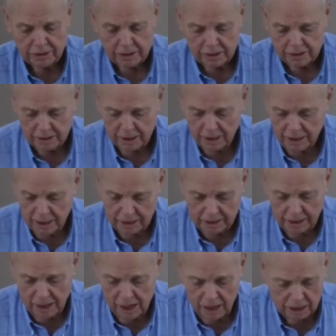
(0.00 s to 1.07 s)
the
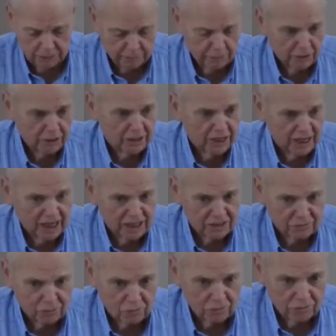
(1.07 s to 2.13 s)
hospital in
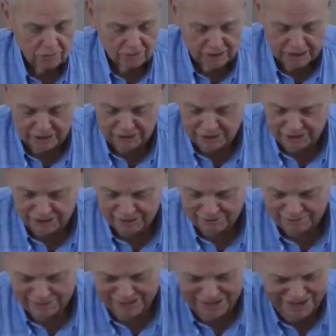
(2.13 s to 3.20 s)
Nashville, and right.
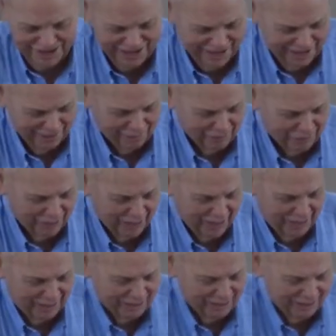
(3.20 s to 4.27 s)
uh,
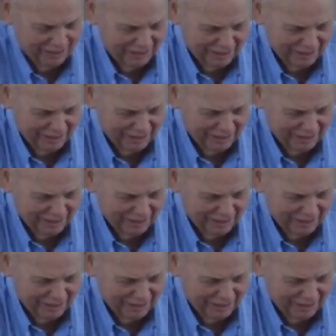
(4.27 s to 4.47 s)
everything,